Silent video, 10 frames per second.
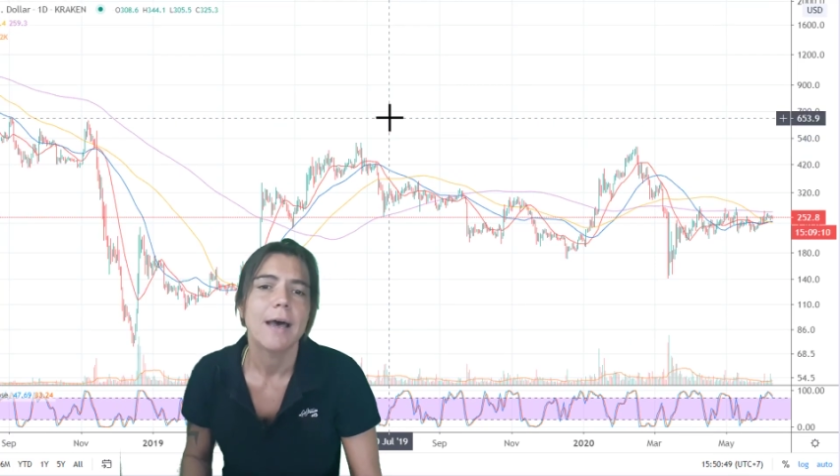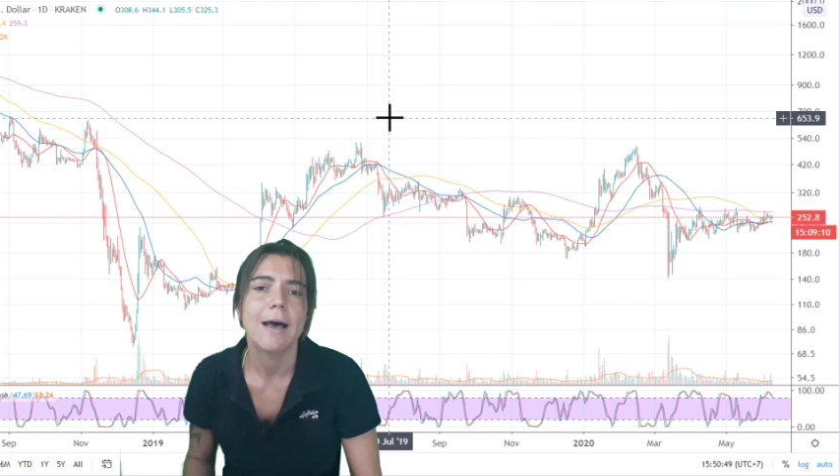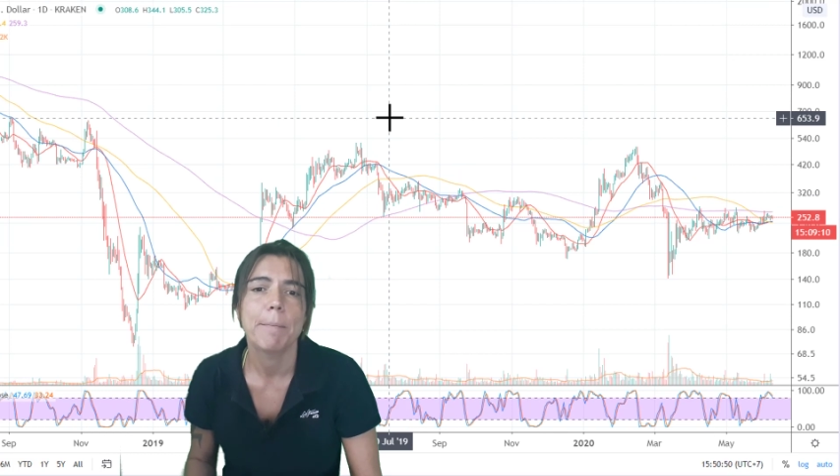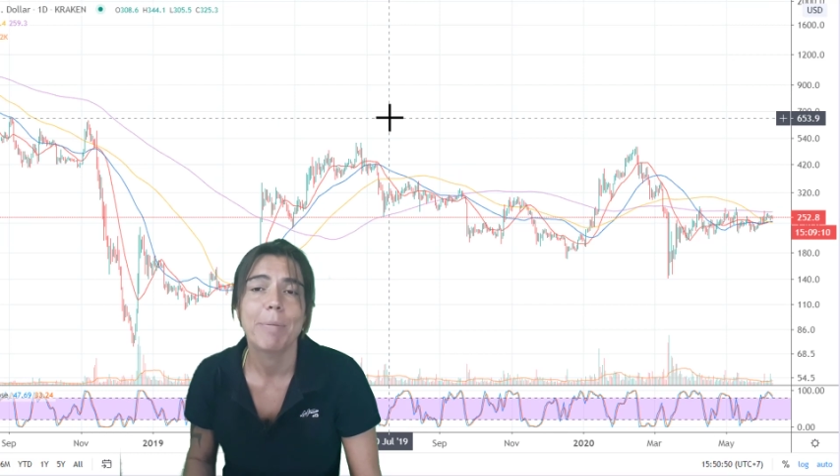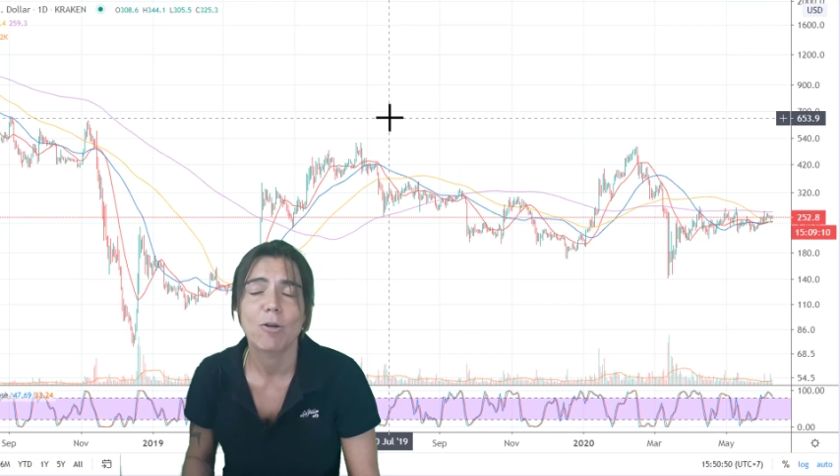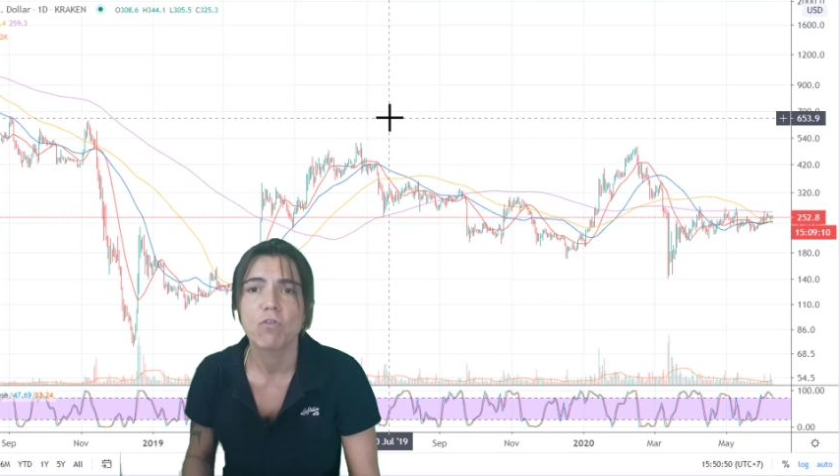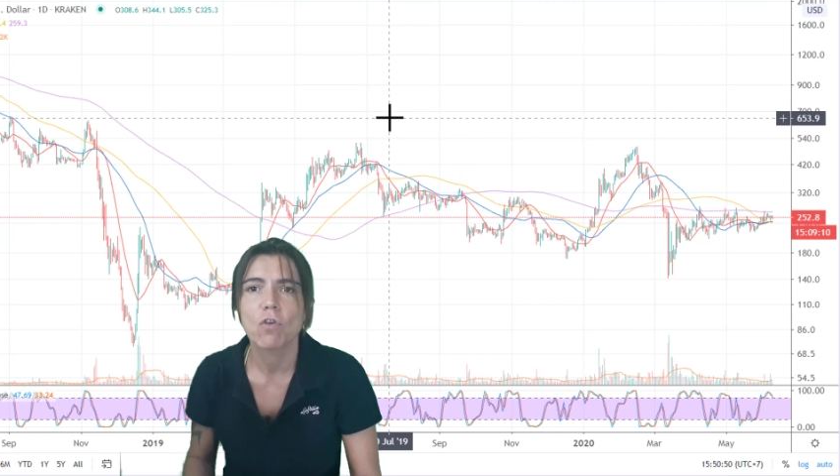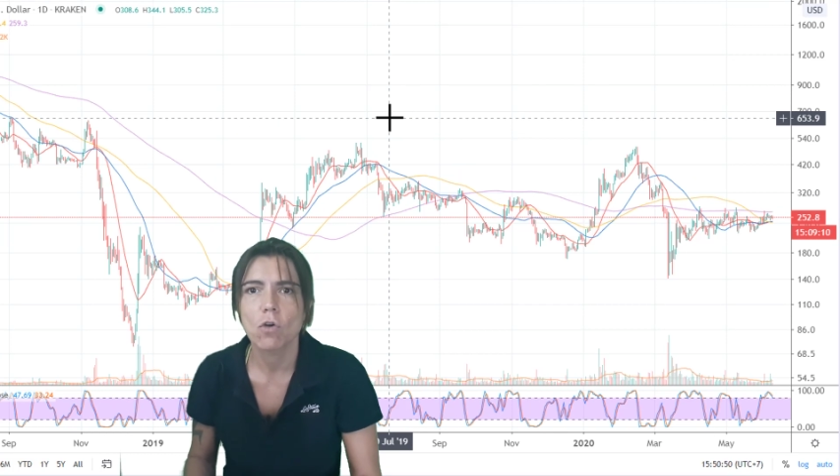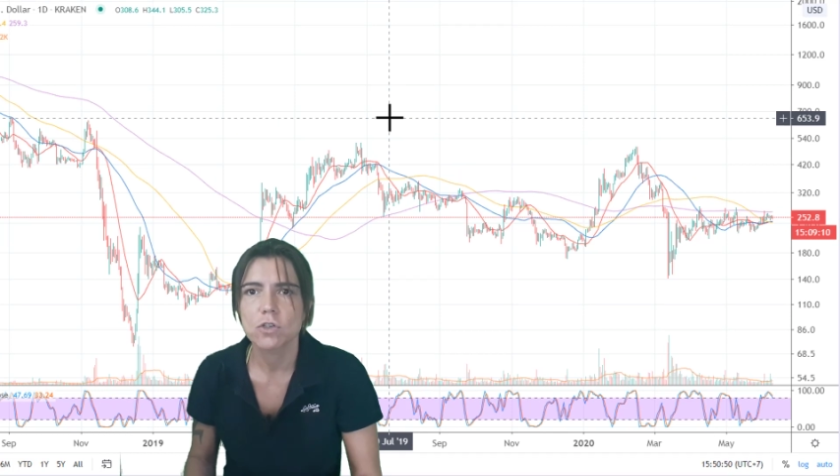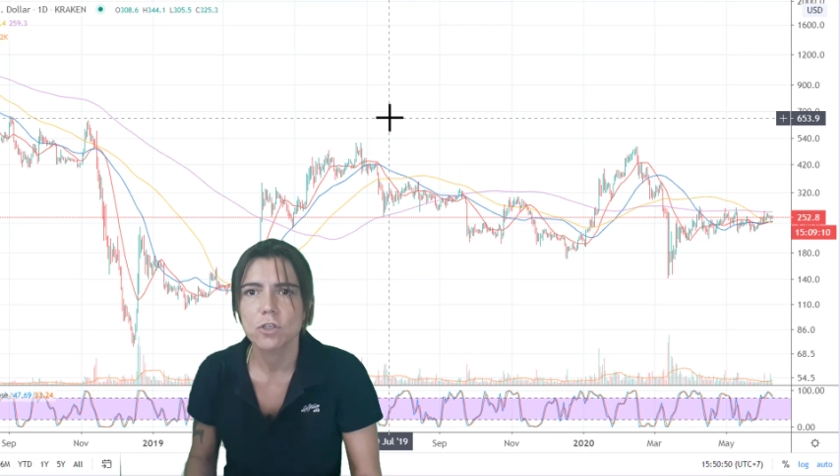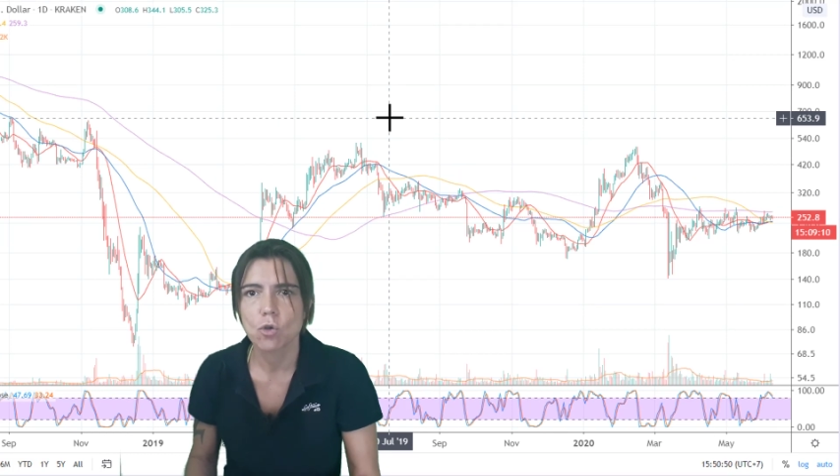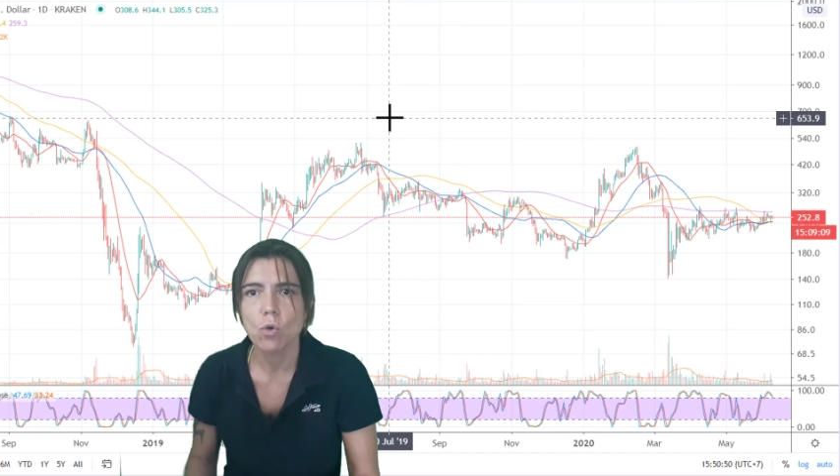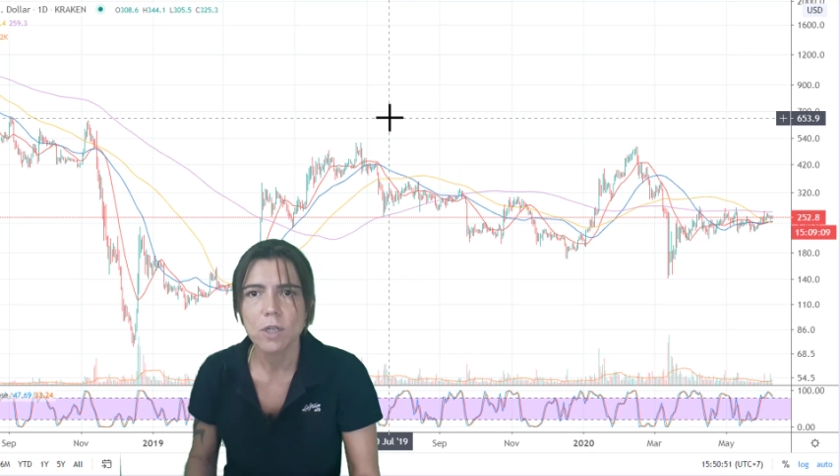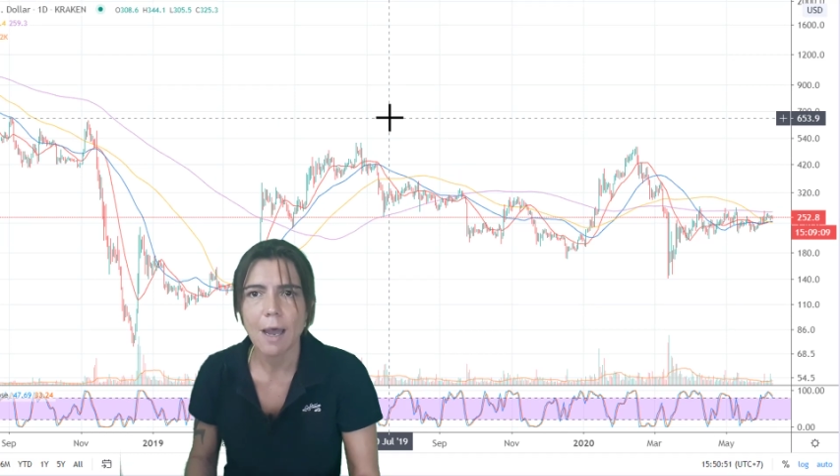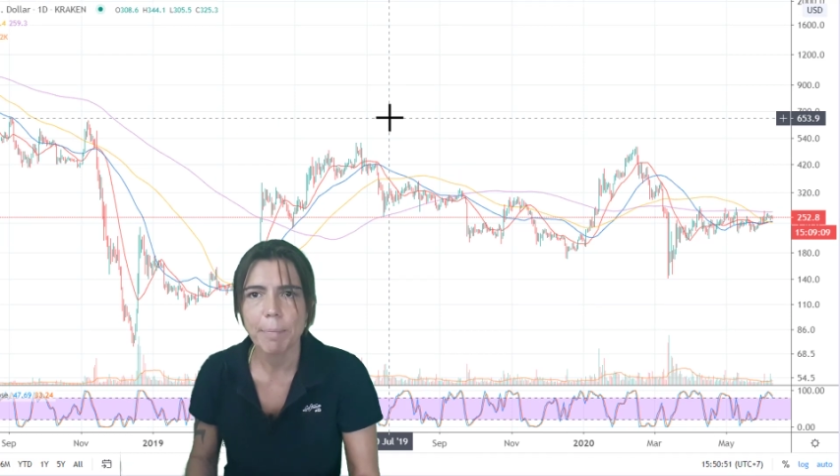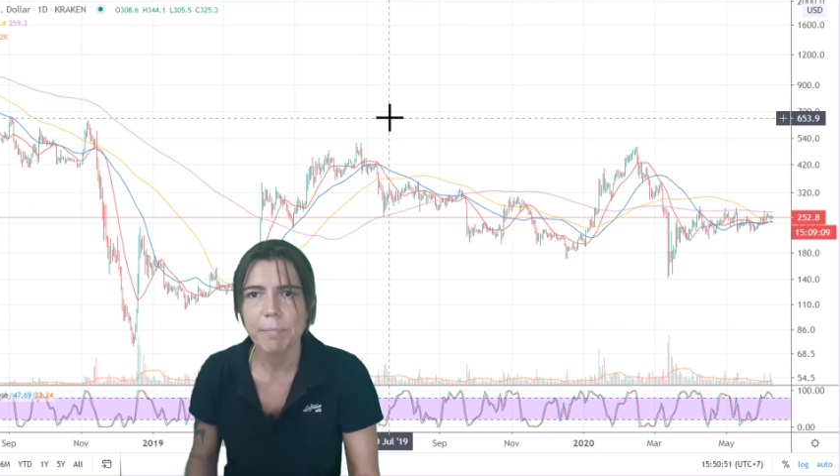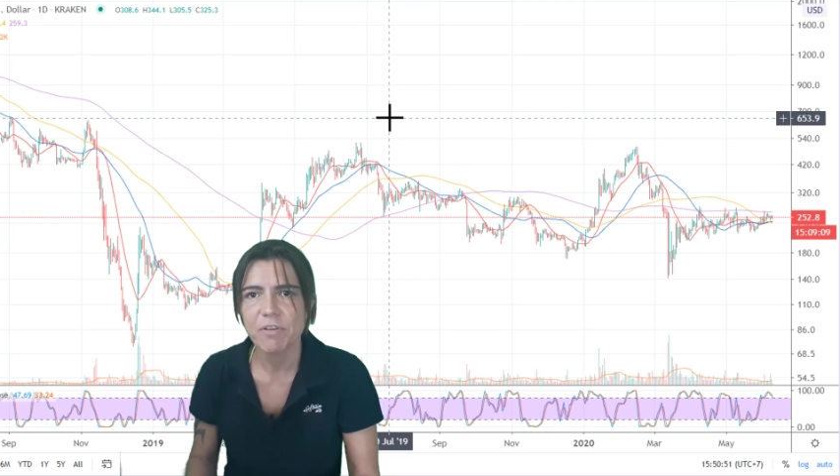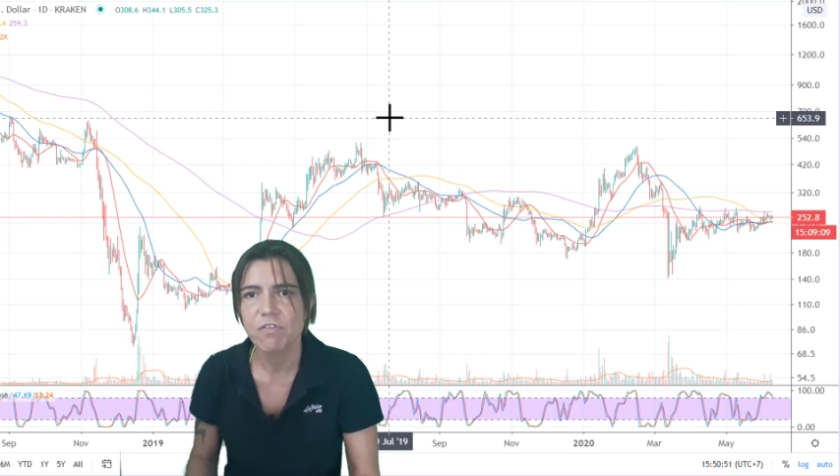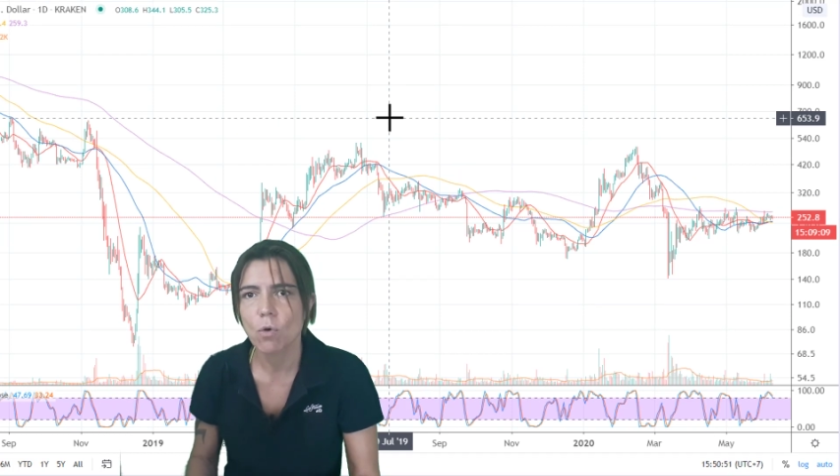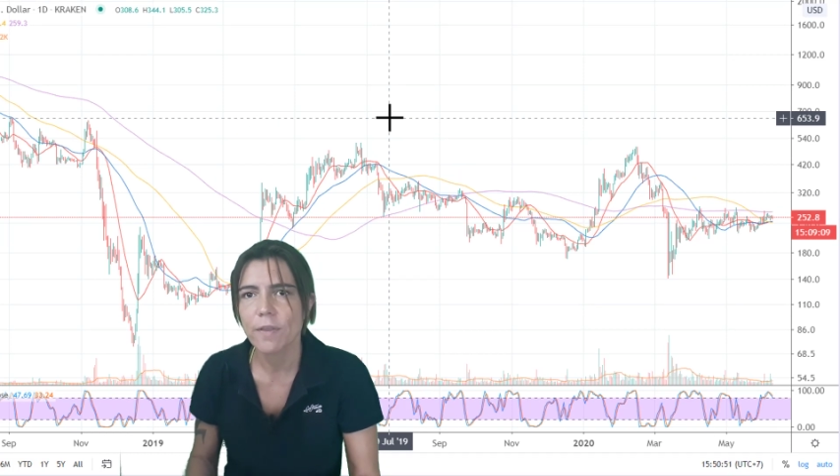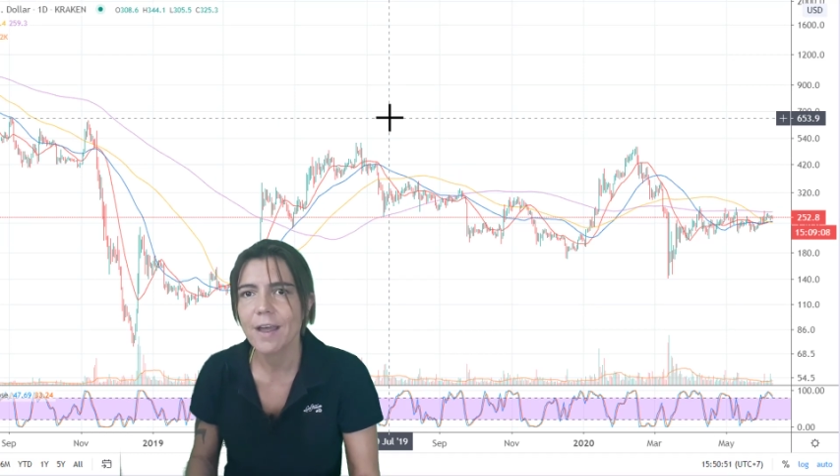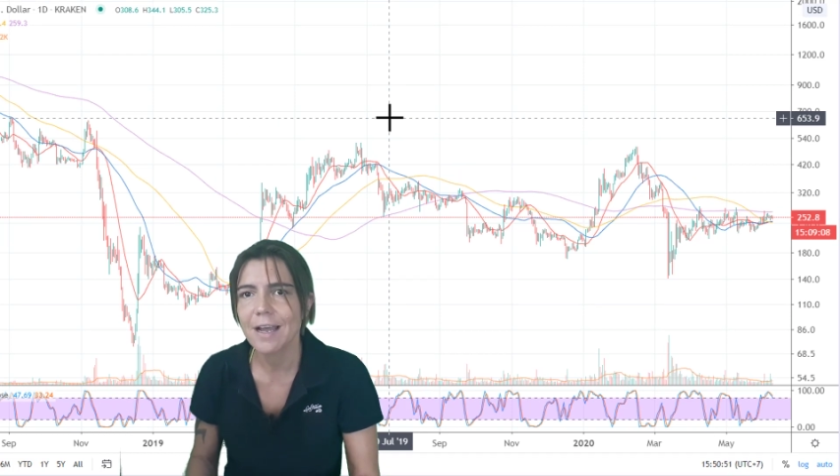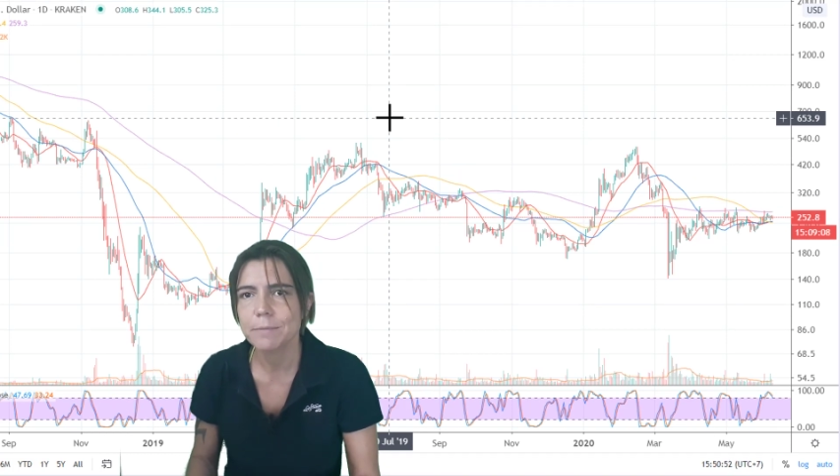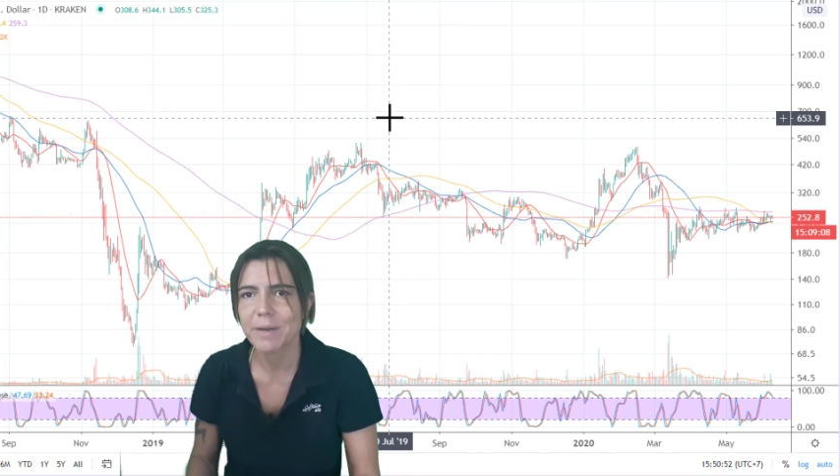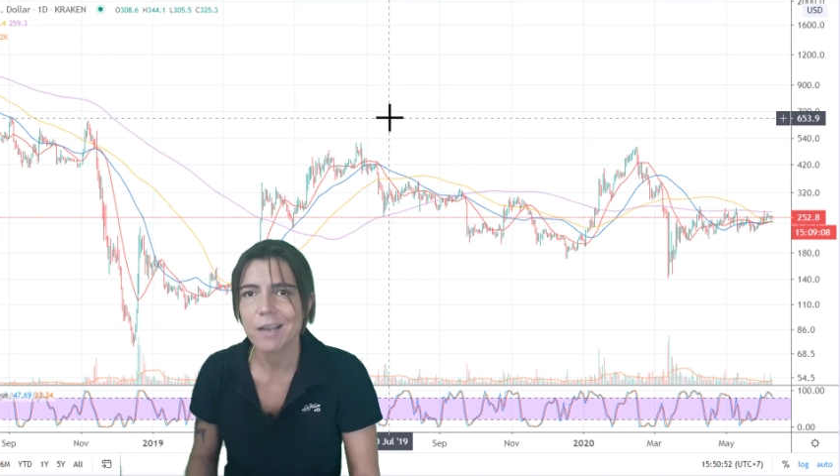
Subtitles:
But of course it could happen before that,